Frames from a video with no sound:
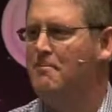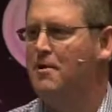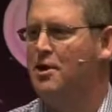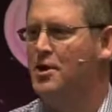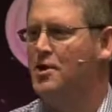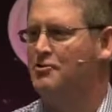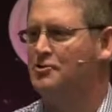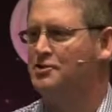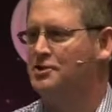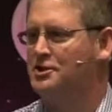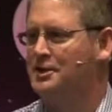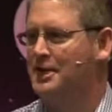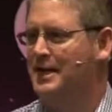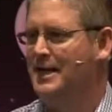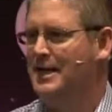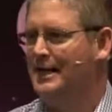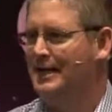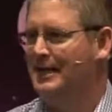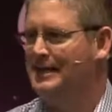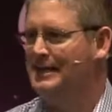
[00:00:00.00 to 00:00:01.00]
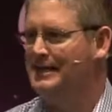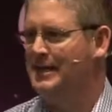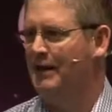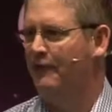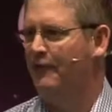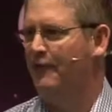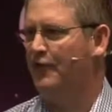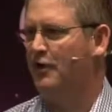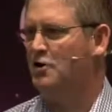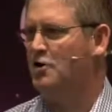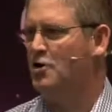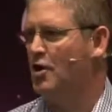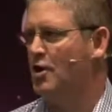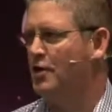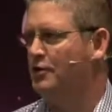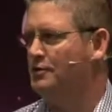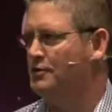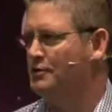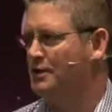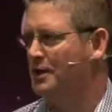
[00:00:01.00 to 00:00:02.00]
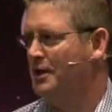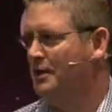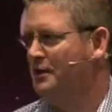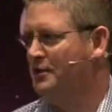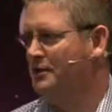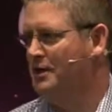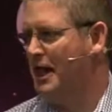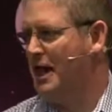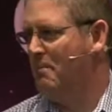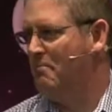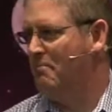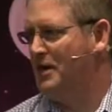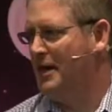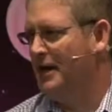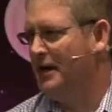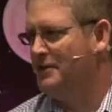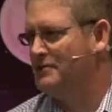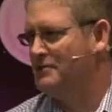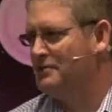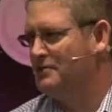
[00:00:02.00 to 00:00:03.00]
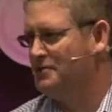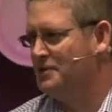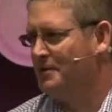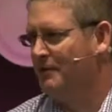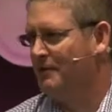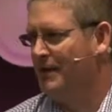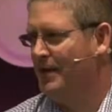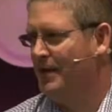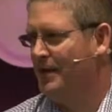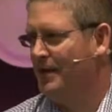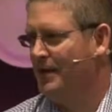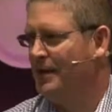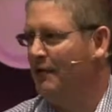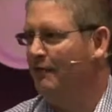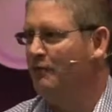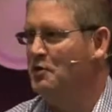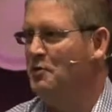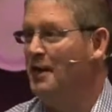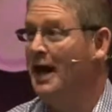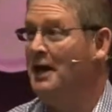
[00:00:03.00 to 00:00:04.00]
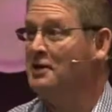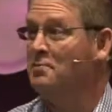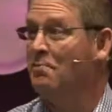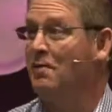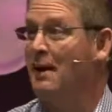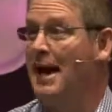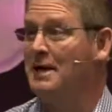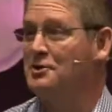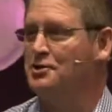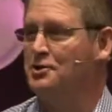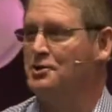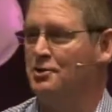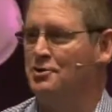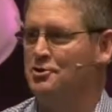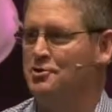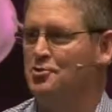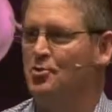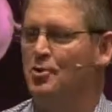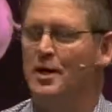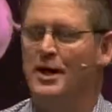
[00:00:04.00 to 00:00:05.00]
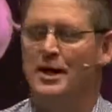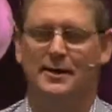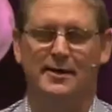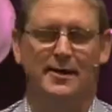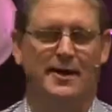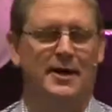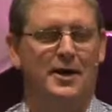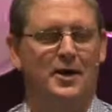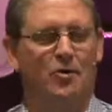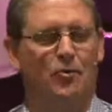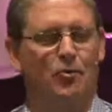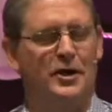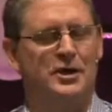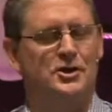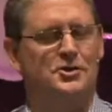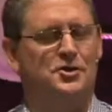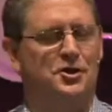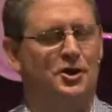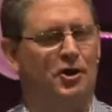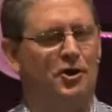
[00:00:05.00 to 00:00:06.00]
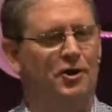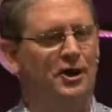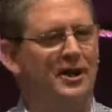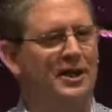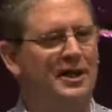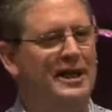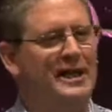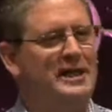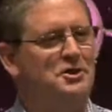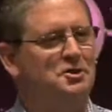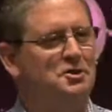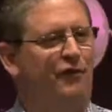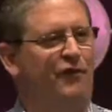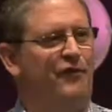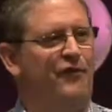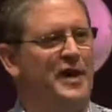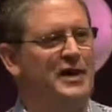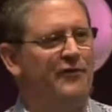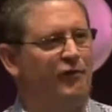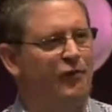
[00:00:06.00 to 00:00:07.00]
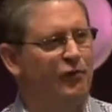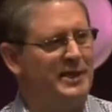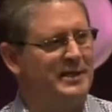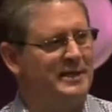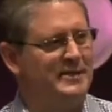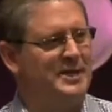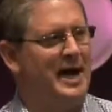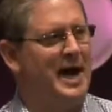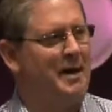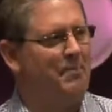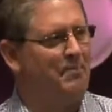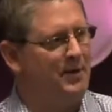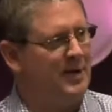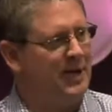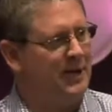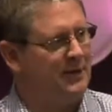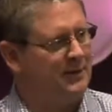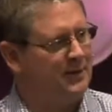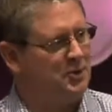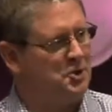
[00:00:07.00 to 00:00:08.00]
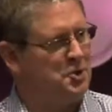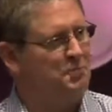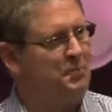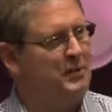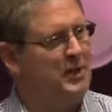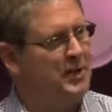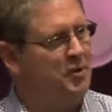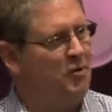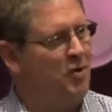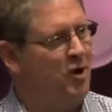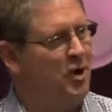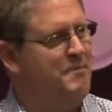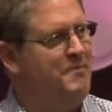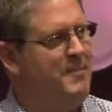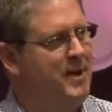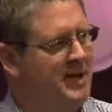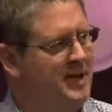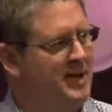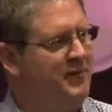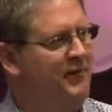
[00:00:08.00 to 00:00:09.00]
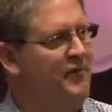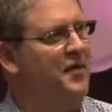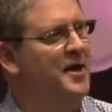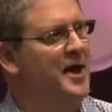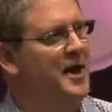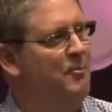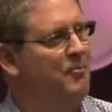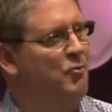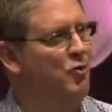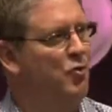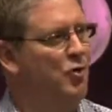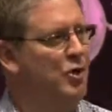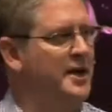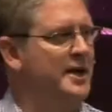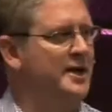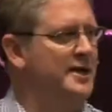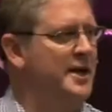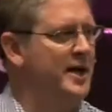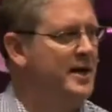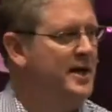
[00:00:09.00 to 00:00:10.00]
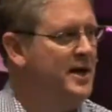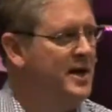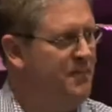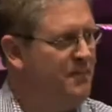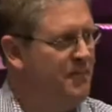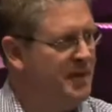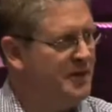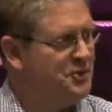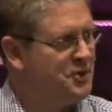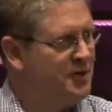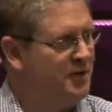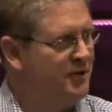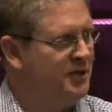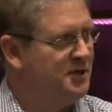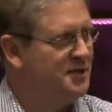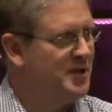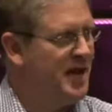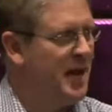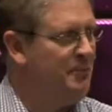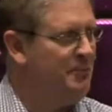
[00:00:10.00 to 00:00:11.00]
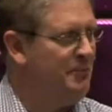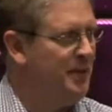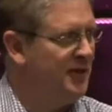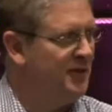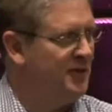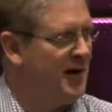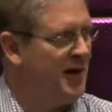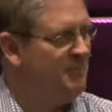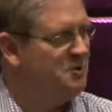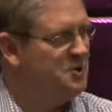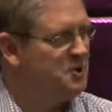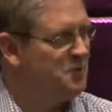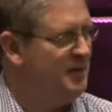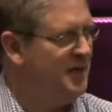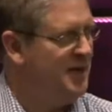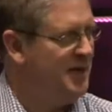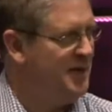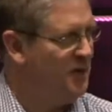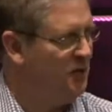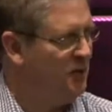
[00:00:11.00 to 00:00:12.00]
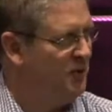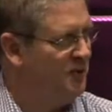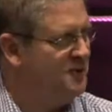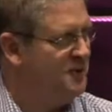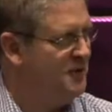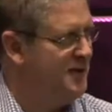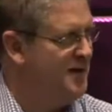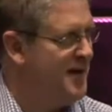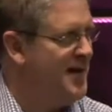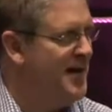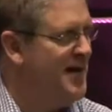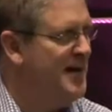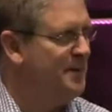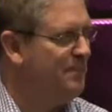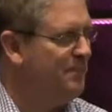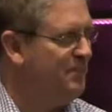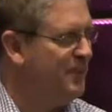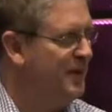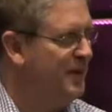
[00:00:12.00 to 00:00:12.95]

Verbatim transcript: most difficult topics. If you ask pastors what, what is their least favorite topic to speak on, many of them would mention the topic that I'm speaking on today.